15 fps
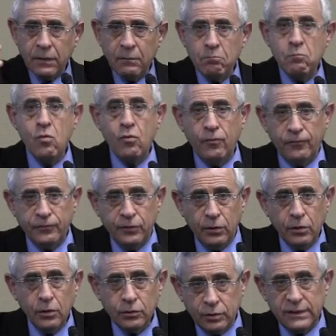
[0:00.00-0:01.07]
moved
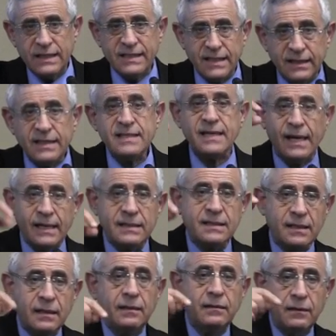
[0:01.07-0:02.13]
to the cities
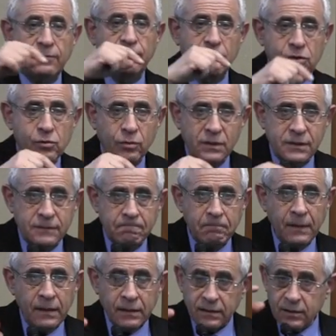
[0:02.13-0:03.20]
as individuals.
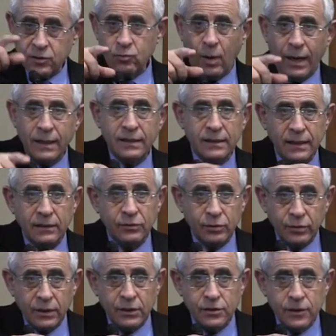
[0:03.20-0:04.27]
That's why in
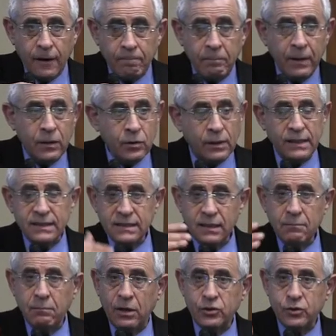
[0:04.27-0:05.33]
Tunisia you can
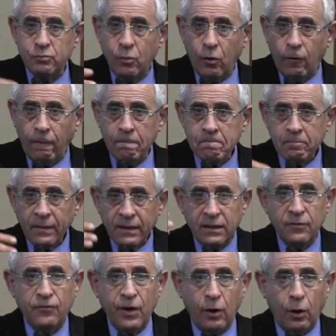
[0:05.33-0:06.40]
see much more
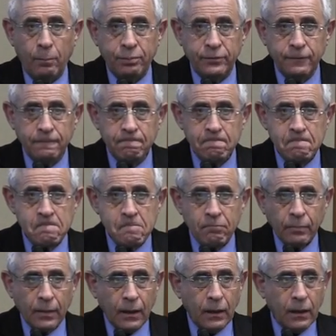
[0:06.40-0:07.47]
developed
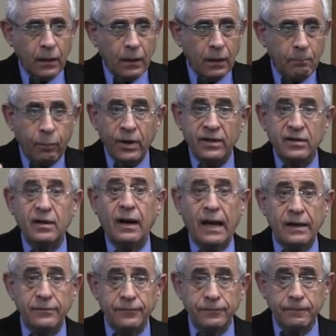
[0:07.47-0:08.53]
political
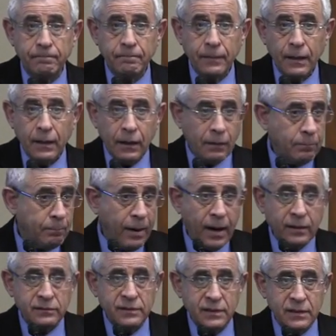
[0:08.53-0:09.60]
life,
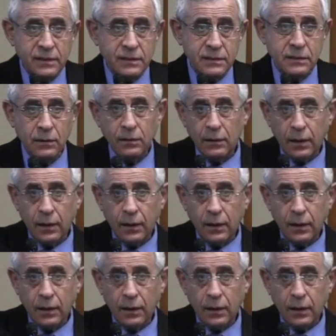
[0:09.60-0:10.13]
parties,